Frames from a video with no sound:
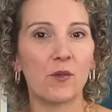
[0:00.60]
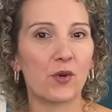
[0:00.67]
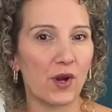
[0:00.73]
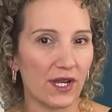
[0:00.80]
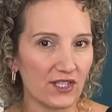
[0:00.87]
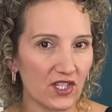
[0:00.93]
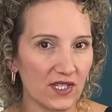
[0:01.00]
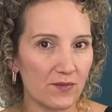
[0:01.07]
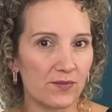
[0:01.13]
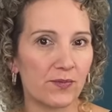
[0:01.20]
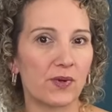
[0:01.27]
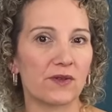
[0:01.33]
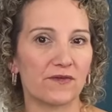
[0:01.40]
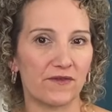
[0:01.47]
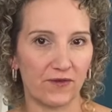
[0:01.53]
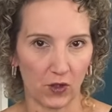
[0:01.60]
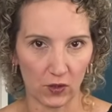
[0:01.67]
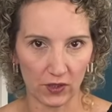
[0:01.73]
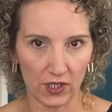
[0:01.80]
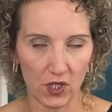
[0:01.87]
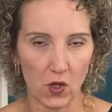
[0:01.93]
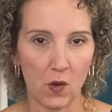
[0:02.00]
Project
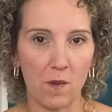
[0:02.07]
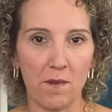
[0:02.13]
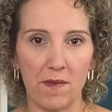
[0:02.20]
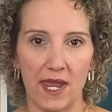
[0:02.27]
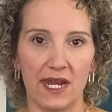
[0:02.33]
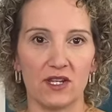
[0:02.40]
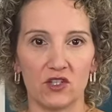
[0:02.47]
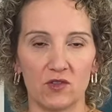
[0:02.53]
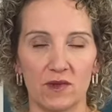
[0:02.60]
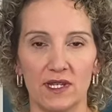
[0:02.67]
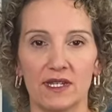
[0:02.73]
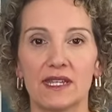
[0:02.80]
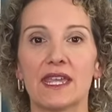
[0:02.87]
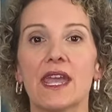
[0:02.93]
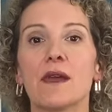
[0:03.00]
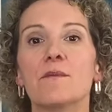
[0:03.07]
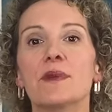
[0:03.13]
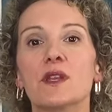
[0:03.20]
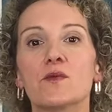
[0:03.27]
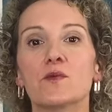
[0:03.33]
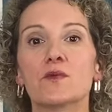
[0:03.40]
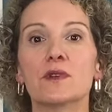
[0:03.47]
portfolio management can
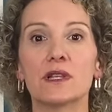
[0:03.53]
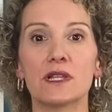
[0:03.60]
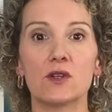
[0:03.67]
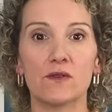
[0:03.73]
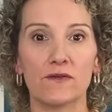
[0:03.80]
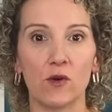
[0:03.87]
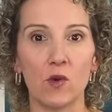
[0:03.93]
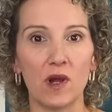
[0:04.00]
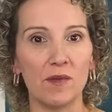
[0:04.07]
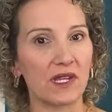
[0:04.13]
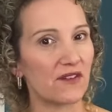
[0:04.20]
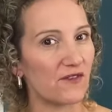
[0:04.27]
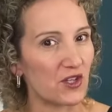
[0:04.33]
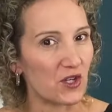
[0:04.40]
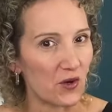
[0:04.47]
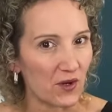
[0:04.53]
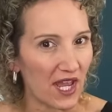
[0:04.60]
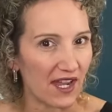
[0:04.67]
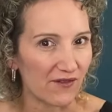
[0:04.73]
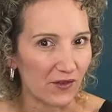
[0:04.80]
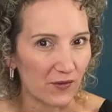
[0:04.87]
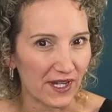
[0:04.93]
be really overwhelming if you don't
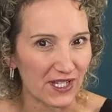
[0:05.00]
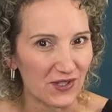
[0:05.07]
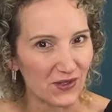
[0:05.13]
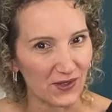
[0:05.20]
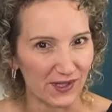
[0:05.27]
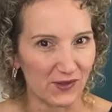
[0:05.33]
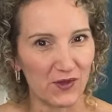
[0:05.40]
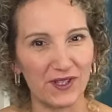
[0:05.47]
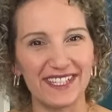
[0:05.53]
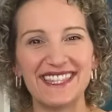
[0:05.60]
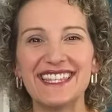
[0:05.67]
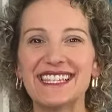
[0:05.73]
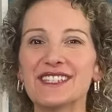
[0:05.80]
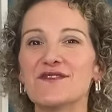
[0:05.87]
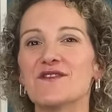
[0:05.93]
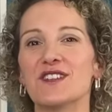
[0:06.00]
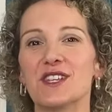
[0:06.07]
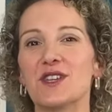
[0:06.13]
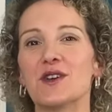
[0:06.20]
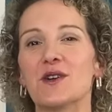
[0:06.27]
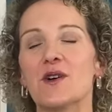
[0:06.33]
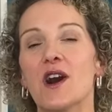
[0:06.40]
have the right tools. Well, in this
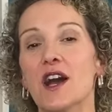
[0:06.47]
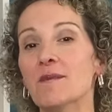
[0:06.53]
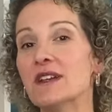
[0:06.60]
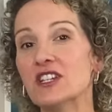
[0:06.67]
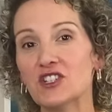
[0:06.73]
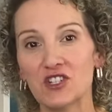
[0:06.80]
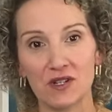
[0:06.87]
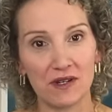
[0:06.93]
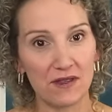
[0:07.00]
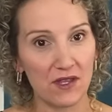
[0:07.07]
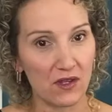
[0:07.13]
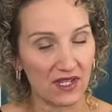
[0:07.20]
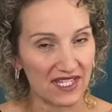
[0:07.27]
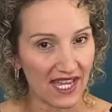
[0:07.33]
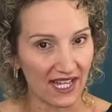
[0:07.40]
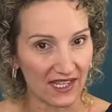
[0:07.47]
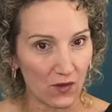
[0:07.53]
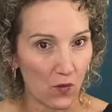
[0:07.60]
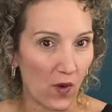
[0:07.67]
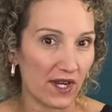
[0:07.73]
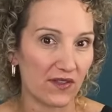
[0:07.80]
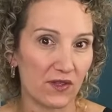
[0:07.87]
video, I'm going to share with you exactly
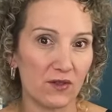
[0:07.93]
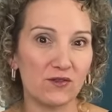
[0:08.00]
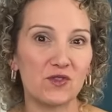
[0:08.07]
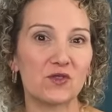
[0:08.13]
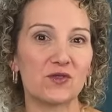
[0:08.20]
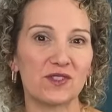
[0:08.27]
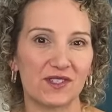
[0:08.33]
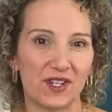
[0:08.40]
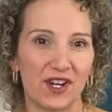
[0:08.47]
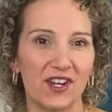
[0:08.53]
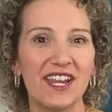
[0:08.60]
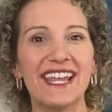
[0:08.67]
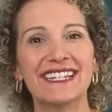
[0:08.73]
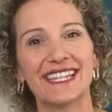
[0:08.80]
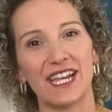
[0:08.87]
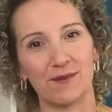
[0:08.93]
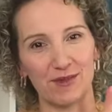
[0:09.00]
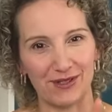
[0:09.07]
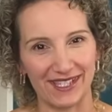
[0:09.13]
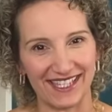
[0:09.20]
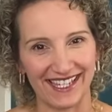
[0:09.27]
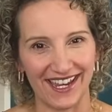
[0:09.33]
what those tools are to help you
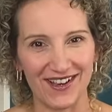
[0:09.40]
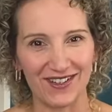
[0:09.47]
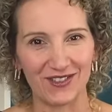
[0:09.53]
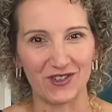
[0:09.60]
stay on